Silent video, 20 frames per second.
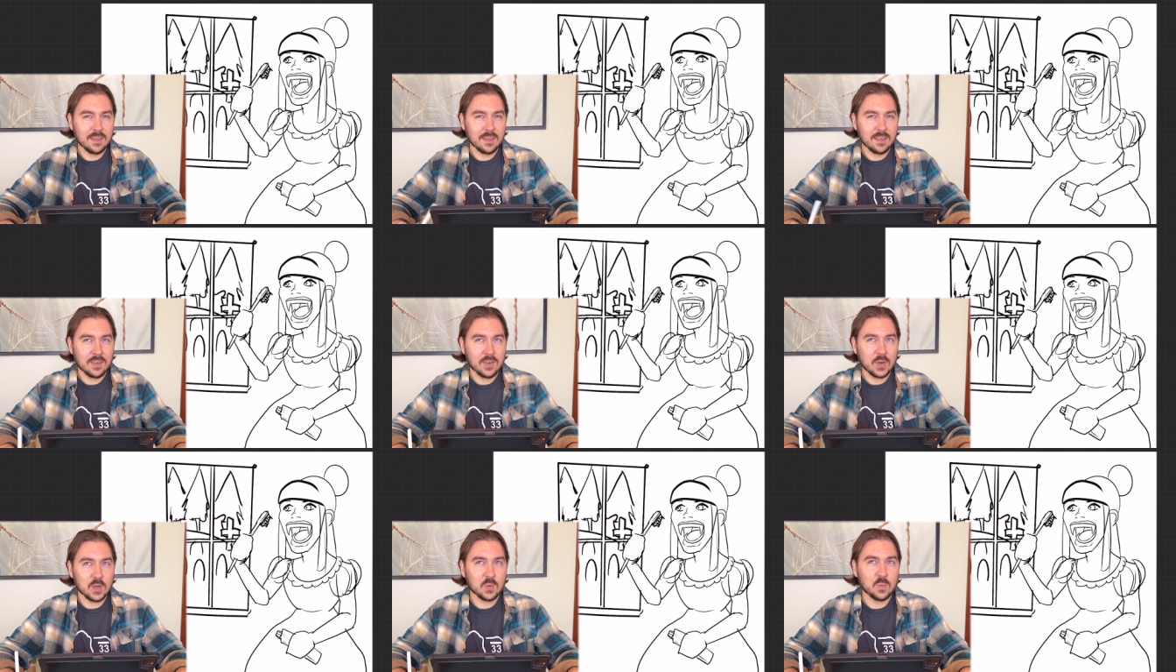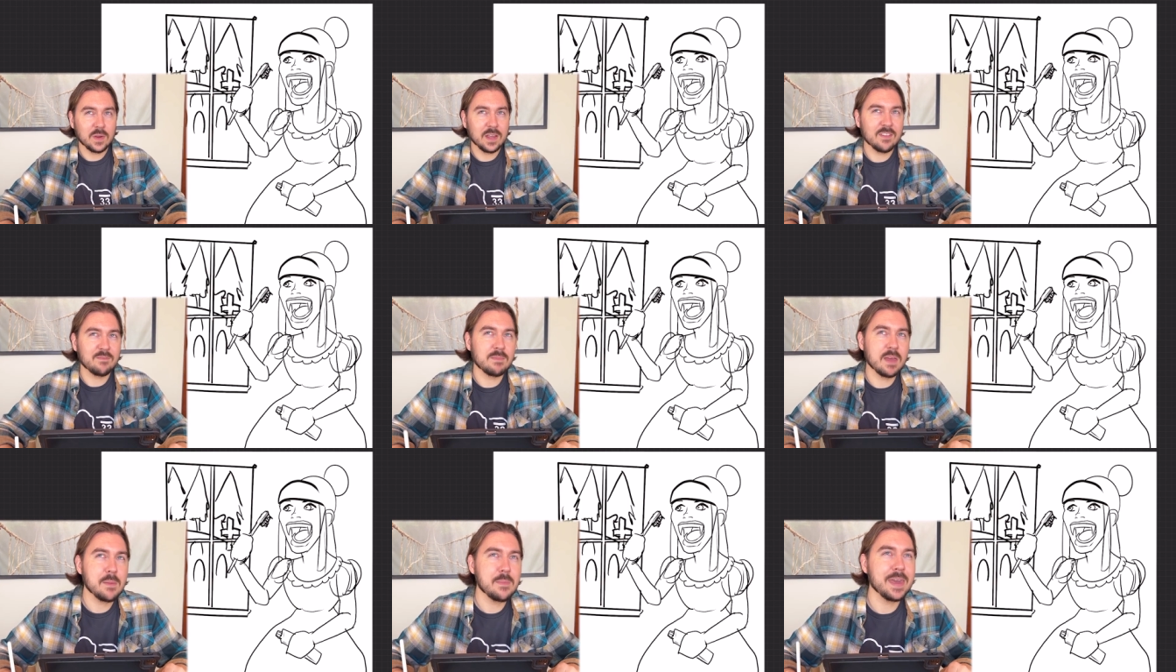could we
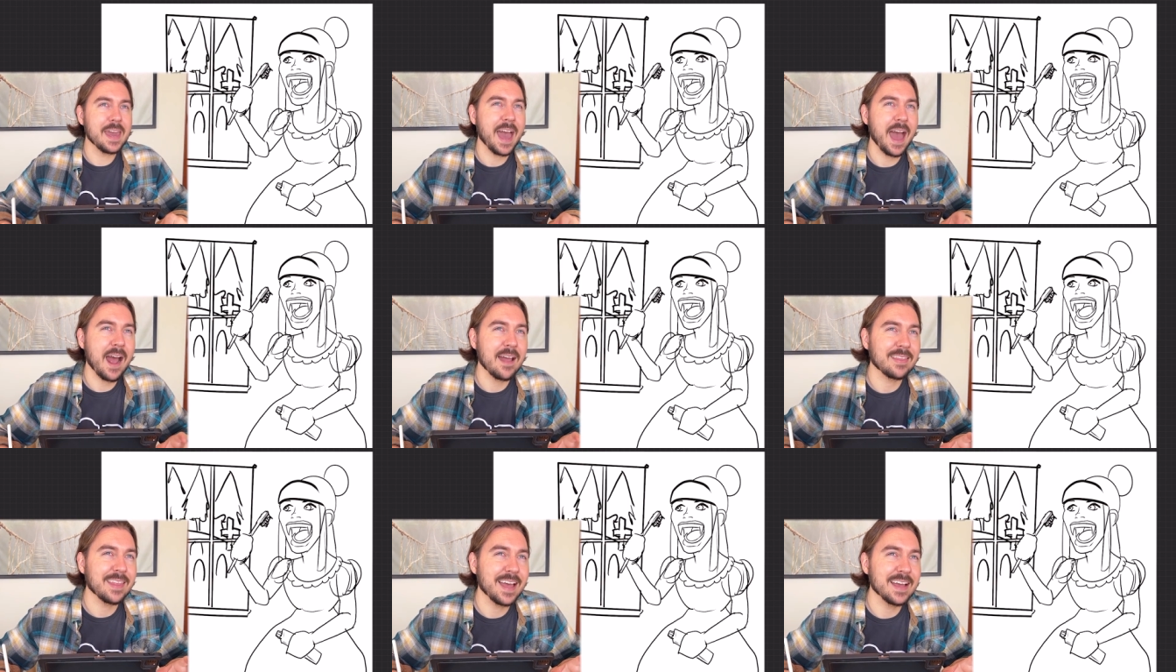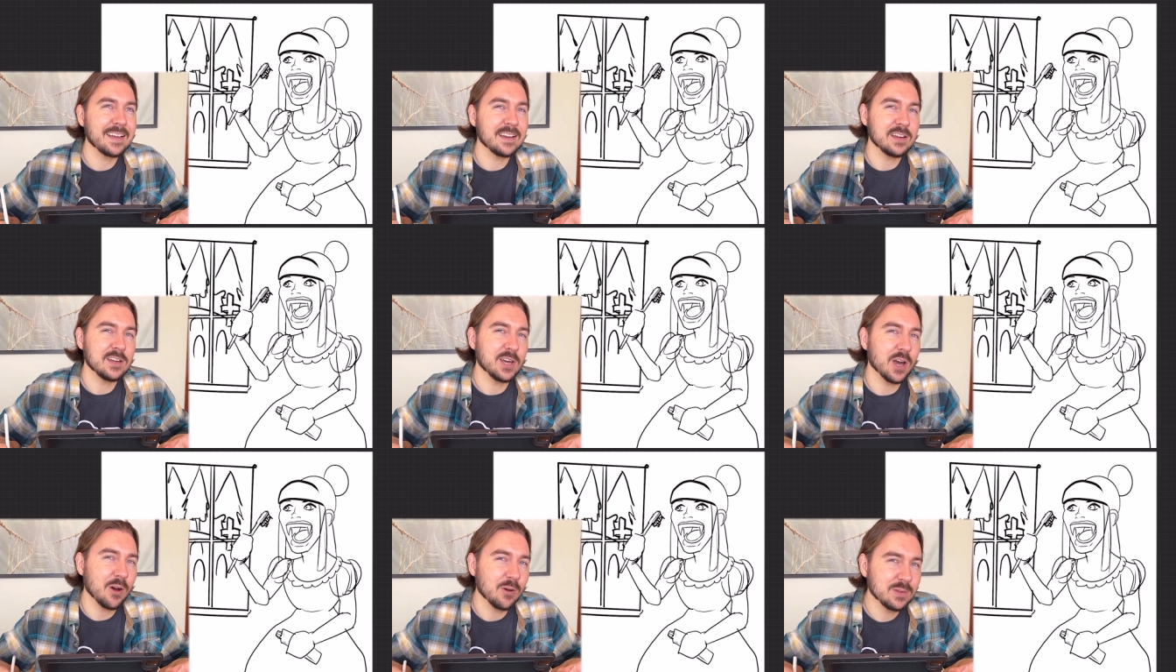have maybe had like a
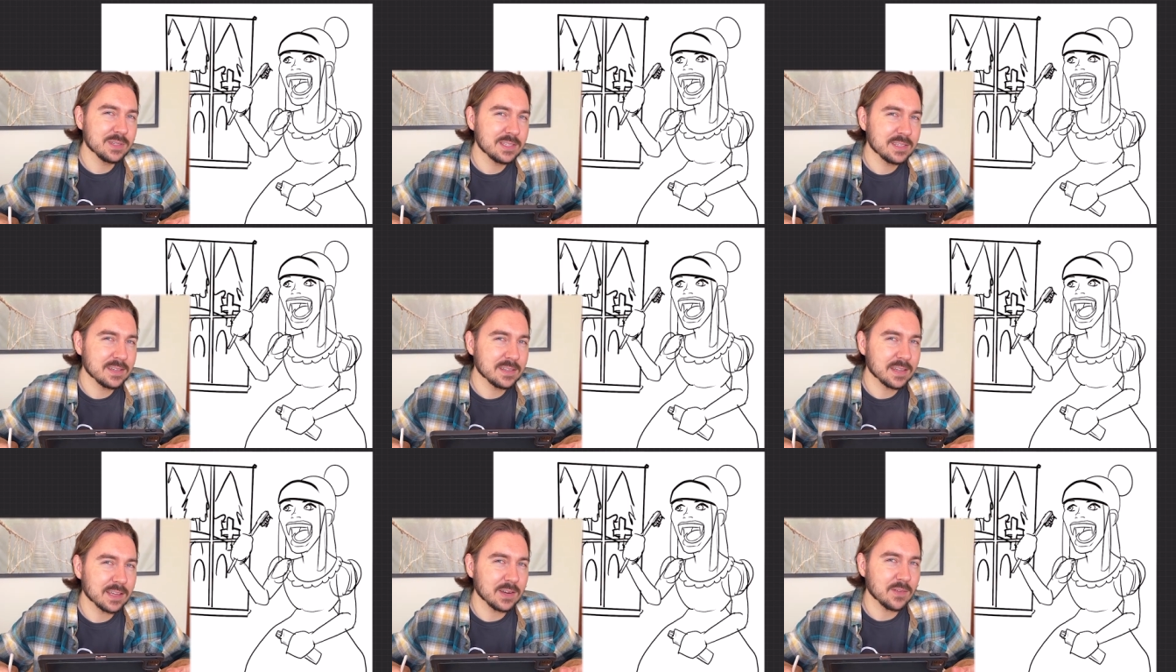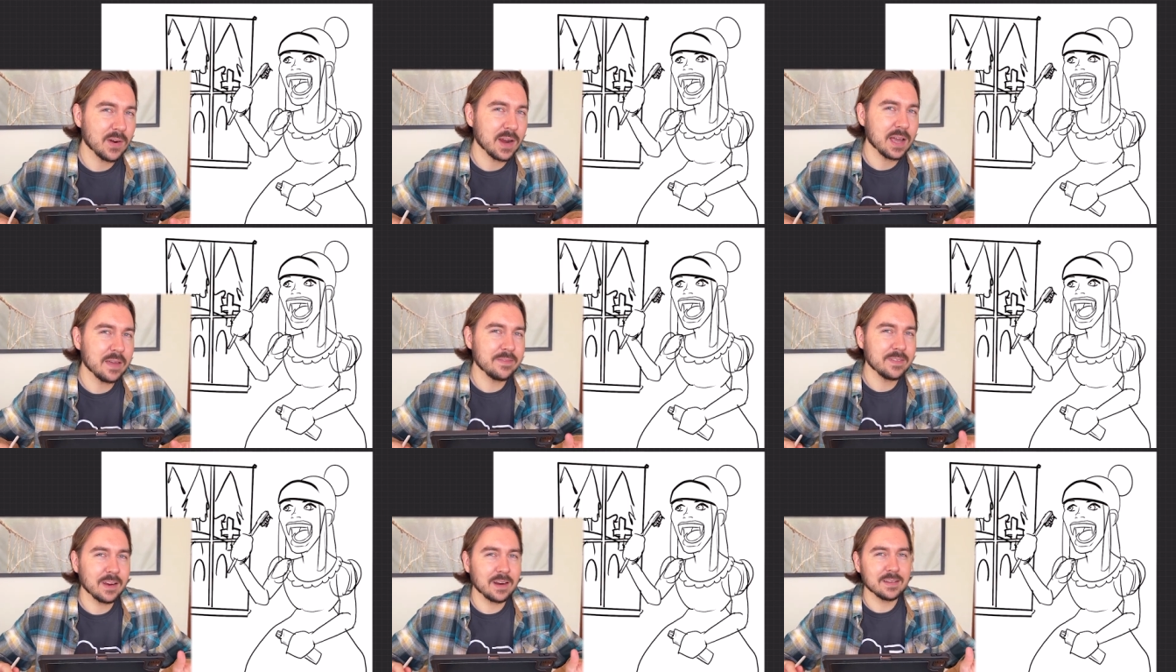ghost in the
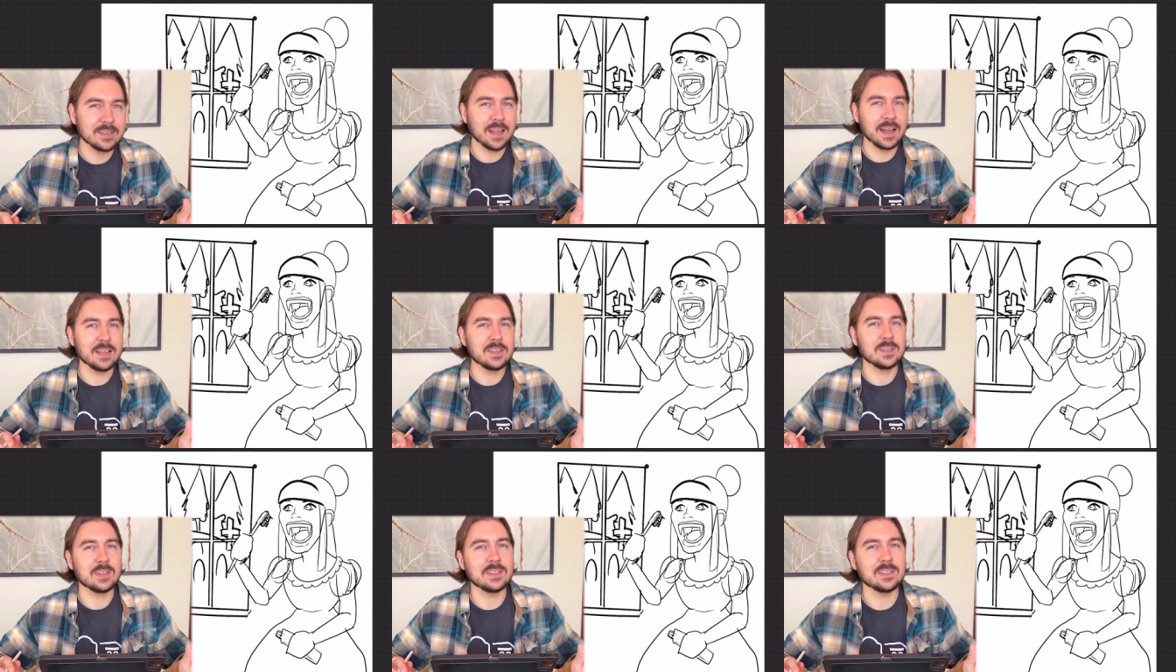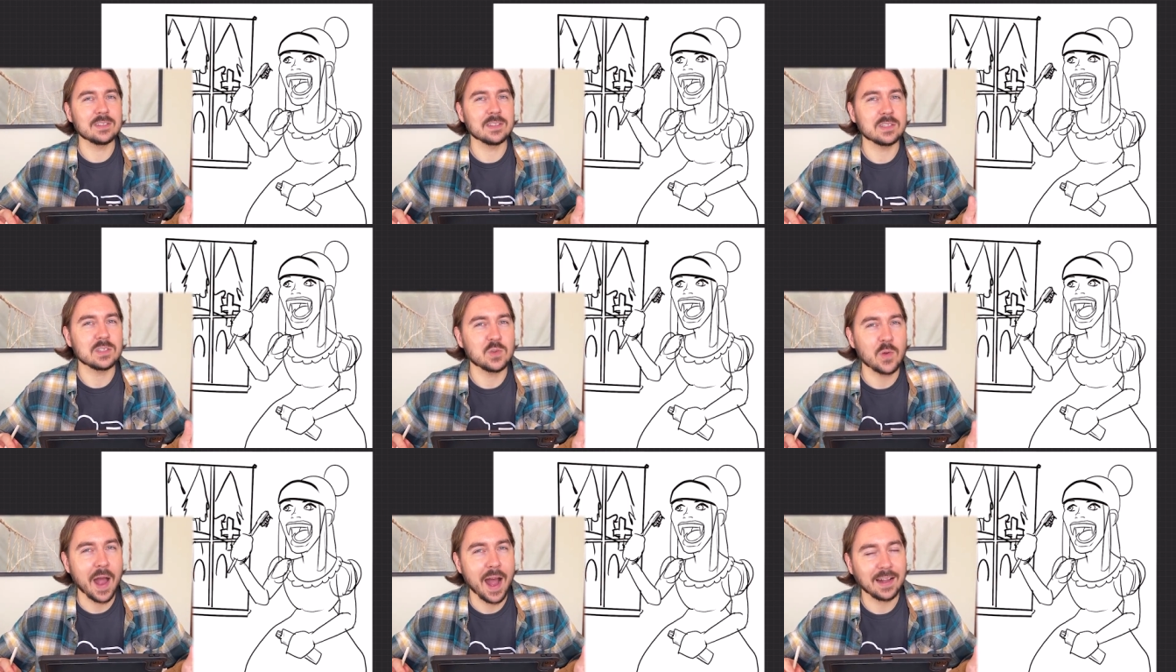graveyard that she's
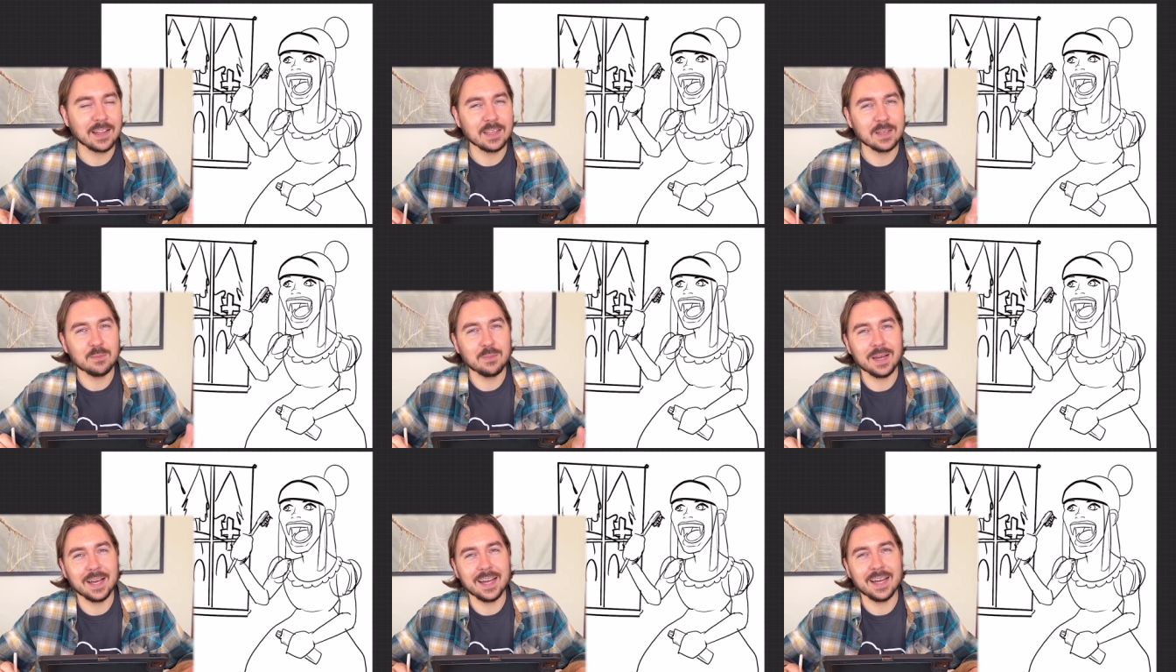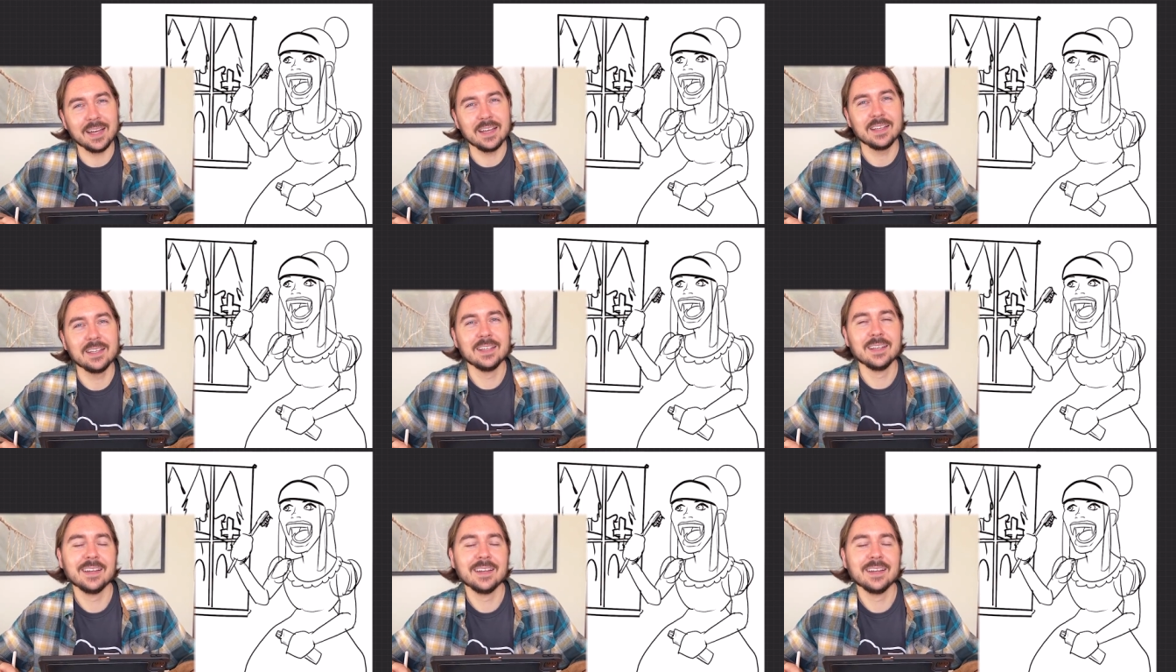distracted by?